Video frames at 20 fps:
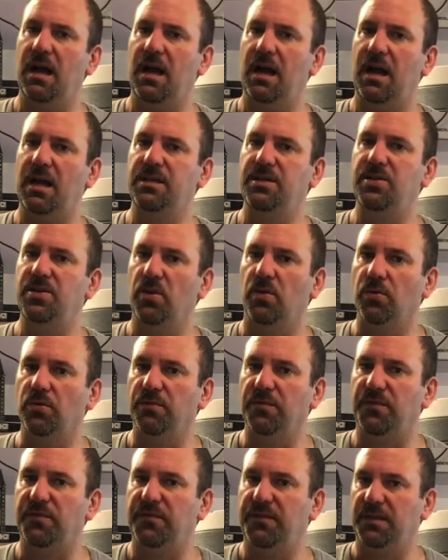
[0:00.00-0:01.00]
I
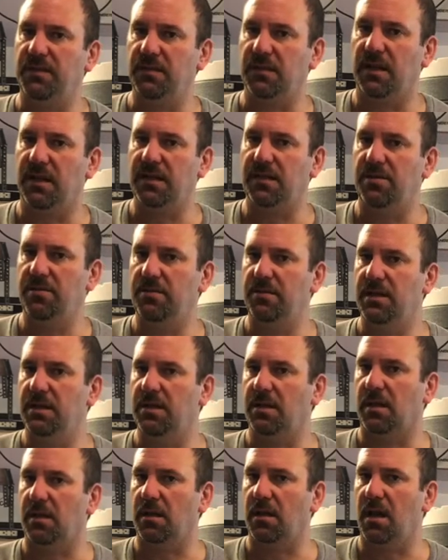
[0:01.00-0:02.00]
don't feel like you get
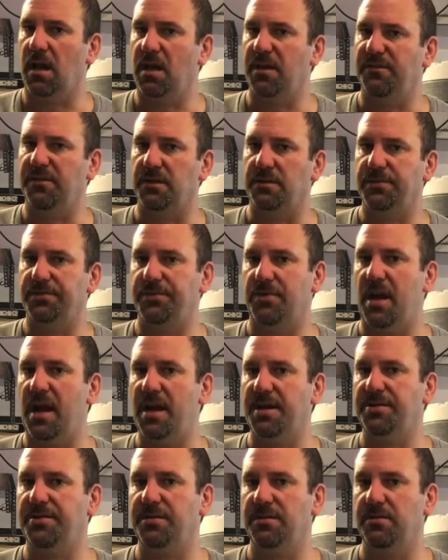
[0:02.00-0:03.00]
a lot of
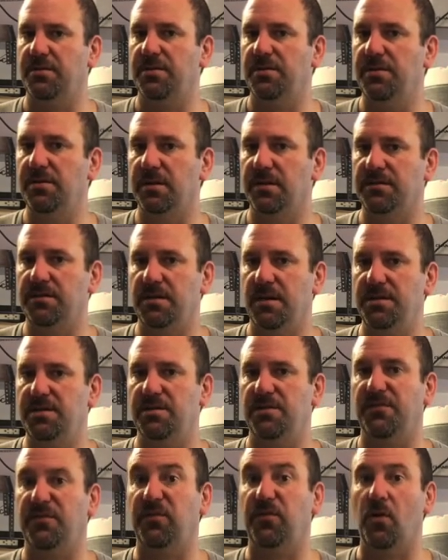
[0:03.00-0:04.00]
extraction or
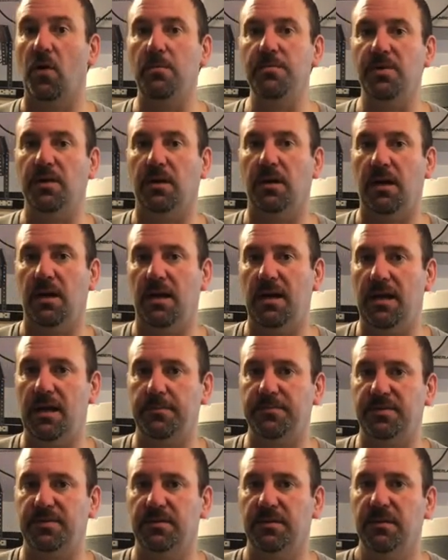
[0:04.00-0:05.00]
utilization from your
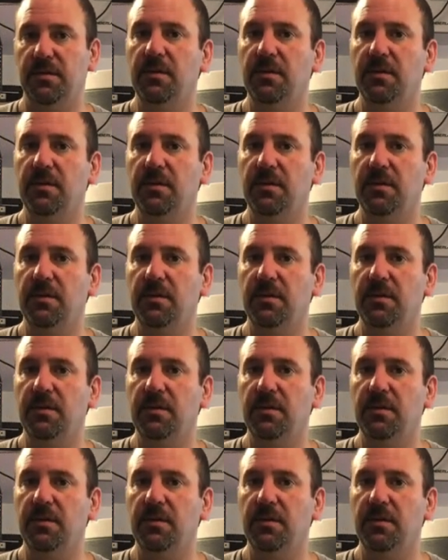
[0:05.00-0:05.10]
hops